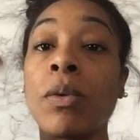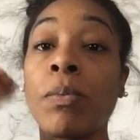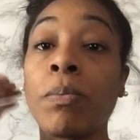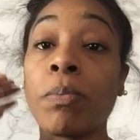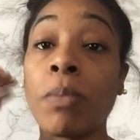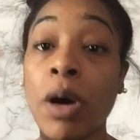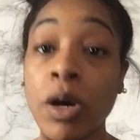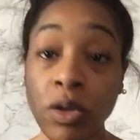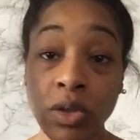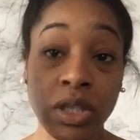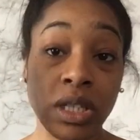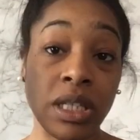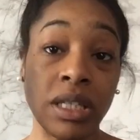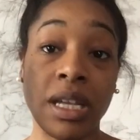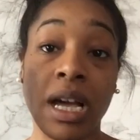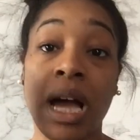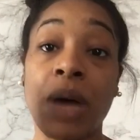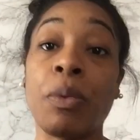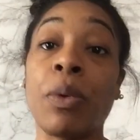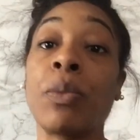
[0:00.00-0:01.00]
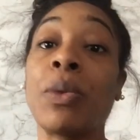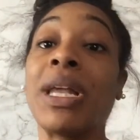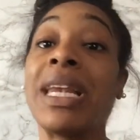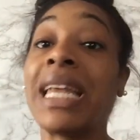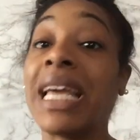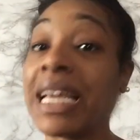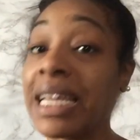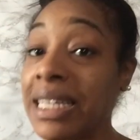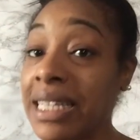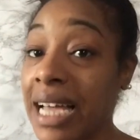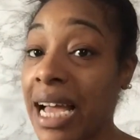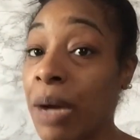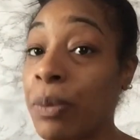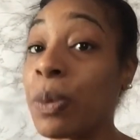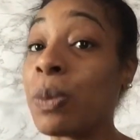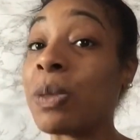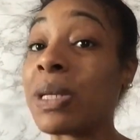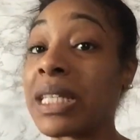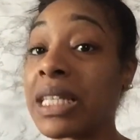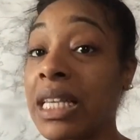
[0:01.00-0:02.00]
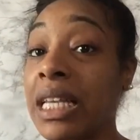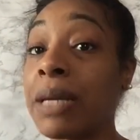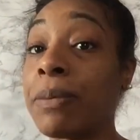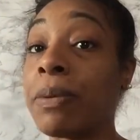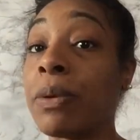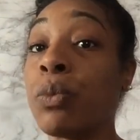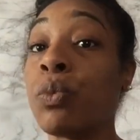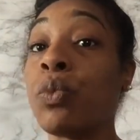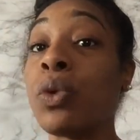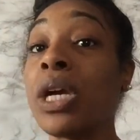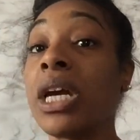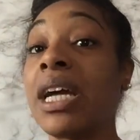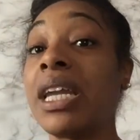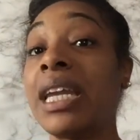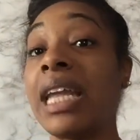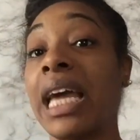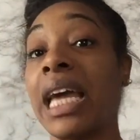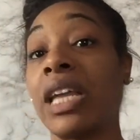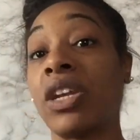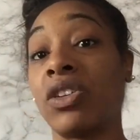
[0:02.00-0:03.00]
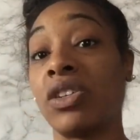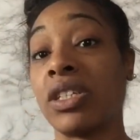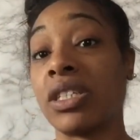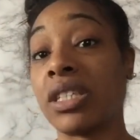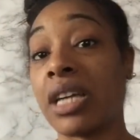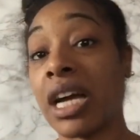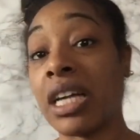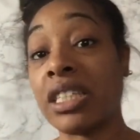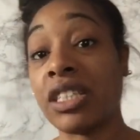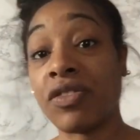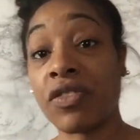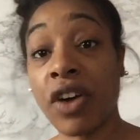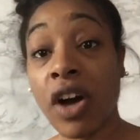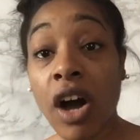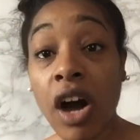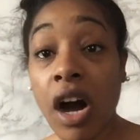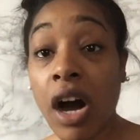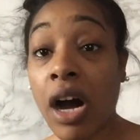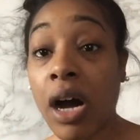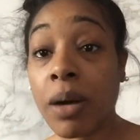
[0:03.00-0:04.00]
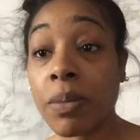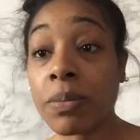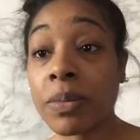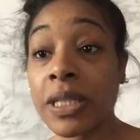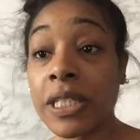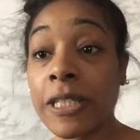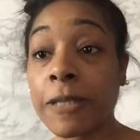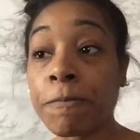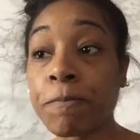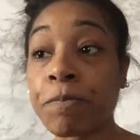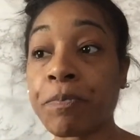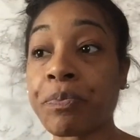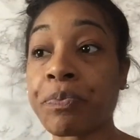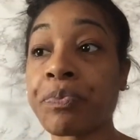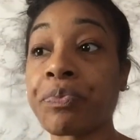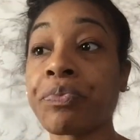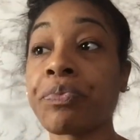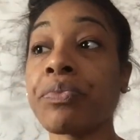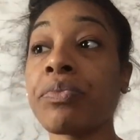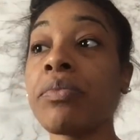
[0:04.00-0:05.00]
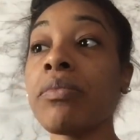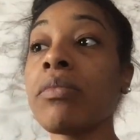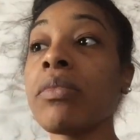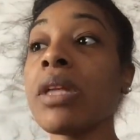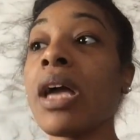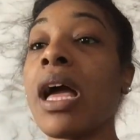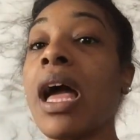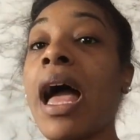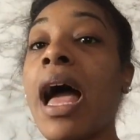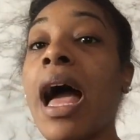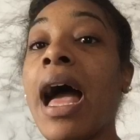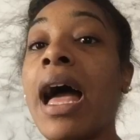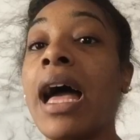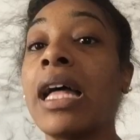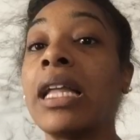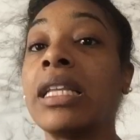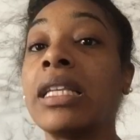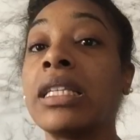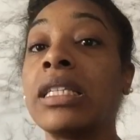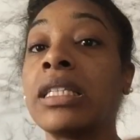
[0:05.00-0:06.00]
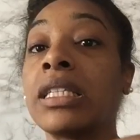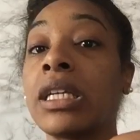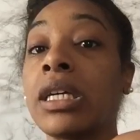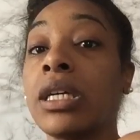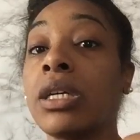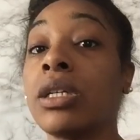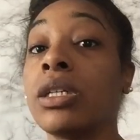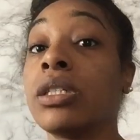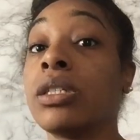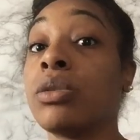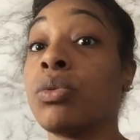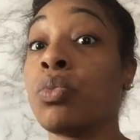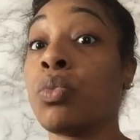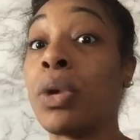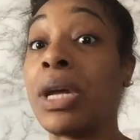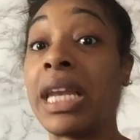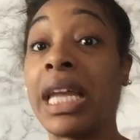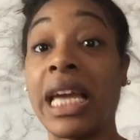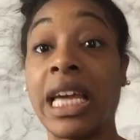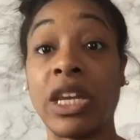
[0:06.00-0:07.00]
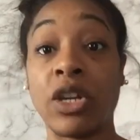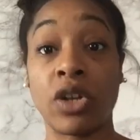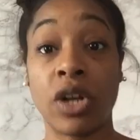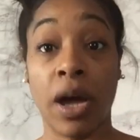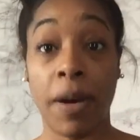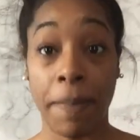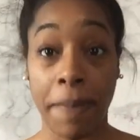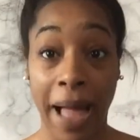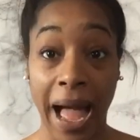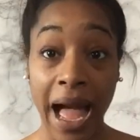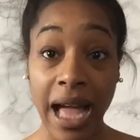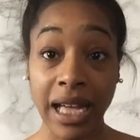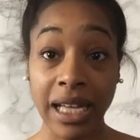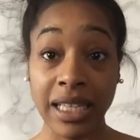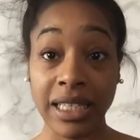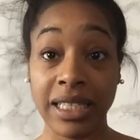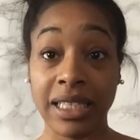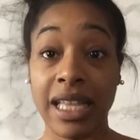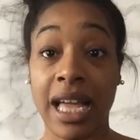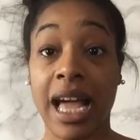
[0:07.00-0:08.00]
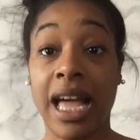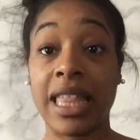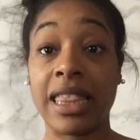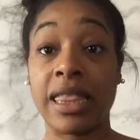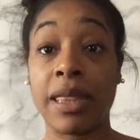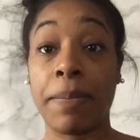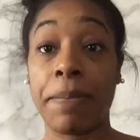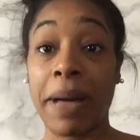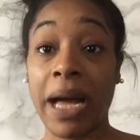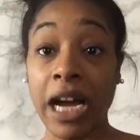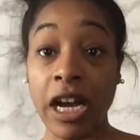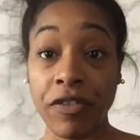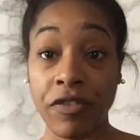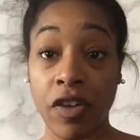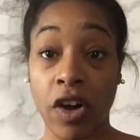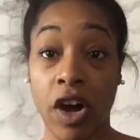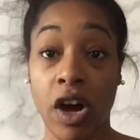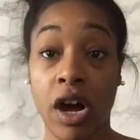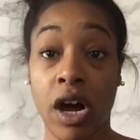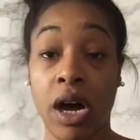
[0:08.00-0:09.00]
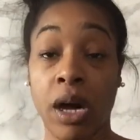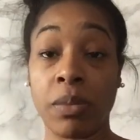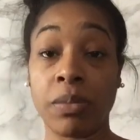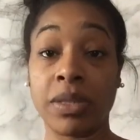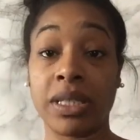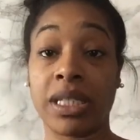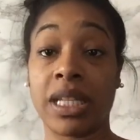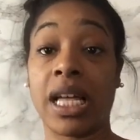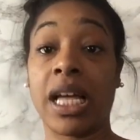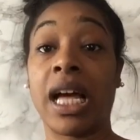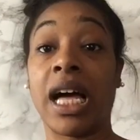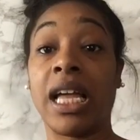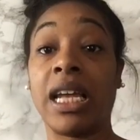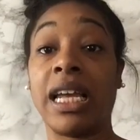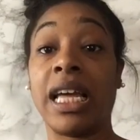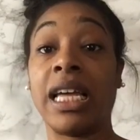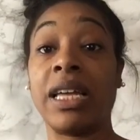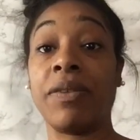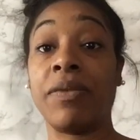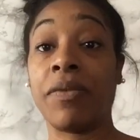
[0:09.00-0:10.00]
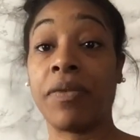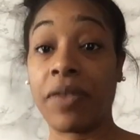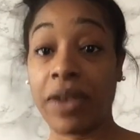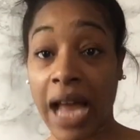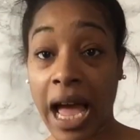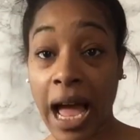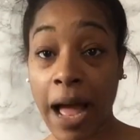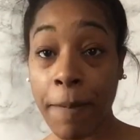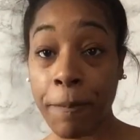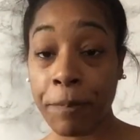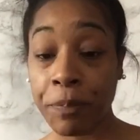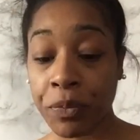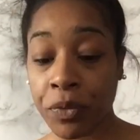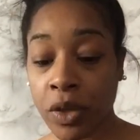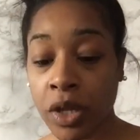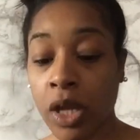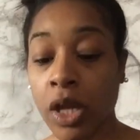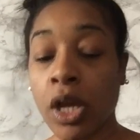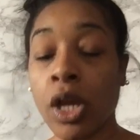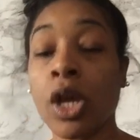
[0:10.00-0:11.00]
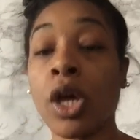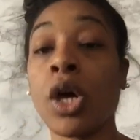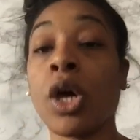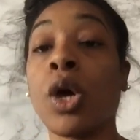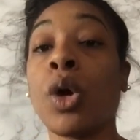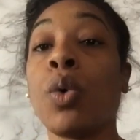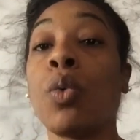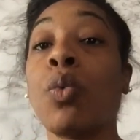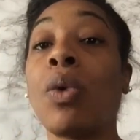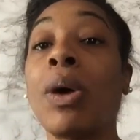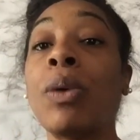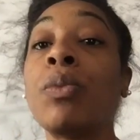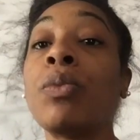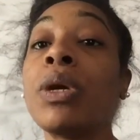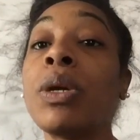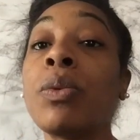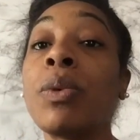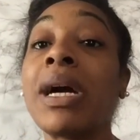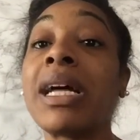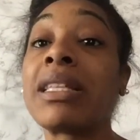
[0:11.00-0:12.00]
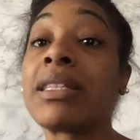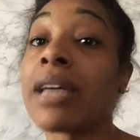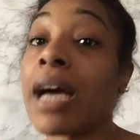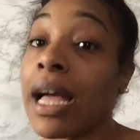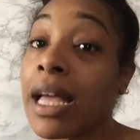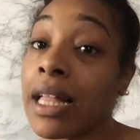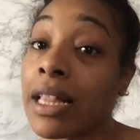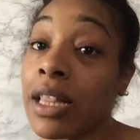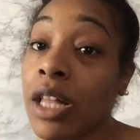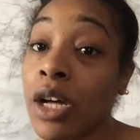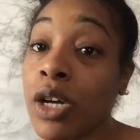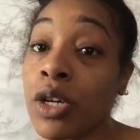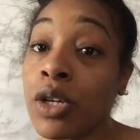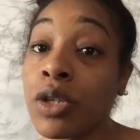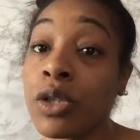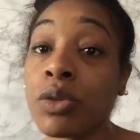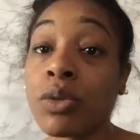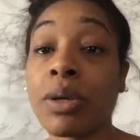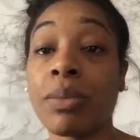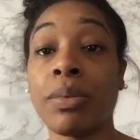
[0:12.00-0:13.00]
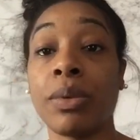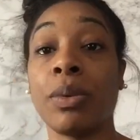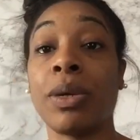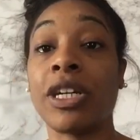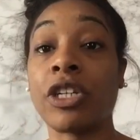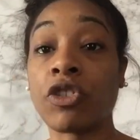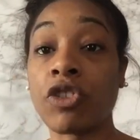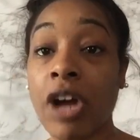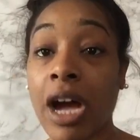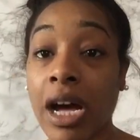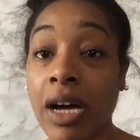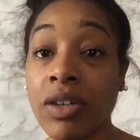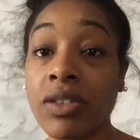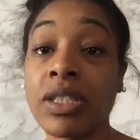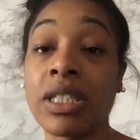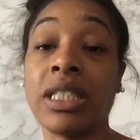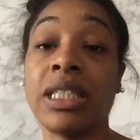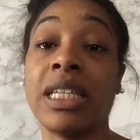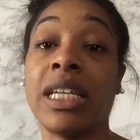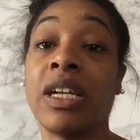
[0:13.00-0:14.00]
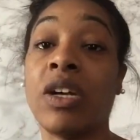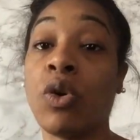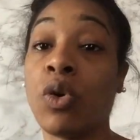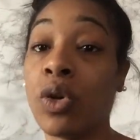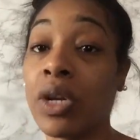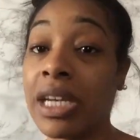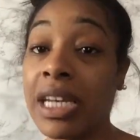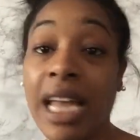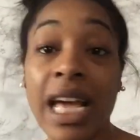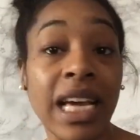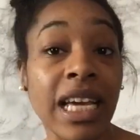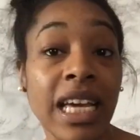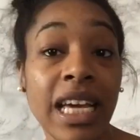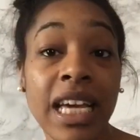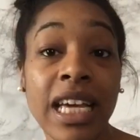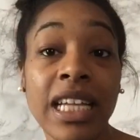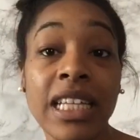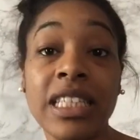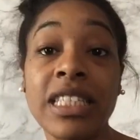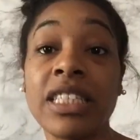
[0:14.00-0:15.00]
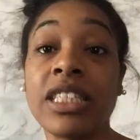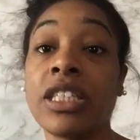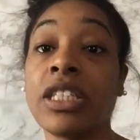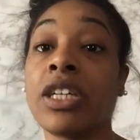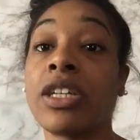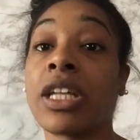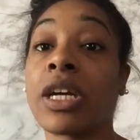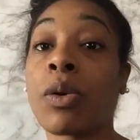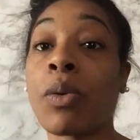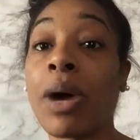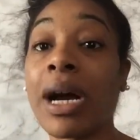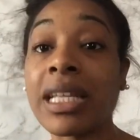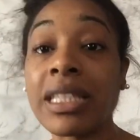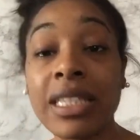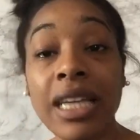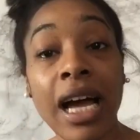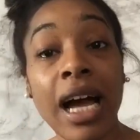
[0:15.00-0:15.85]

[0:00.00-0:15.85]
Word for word: most of the time when we're laying down, when we're sleeping, we are laying on the sides of our arms, and we're laying on our backs, and the back of our arms are laid flat. When we wear tight clothes, when we wear trousers or leggings, you know, they're quite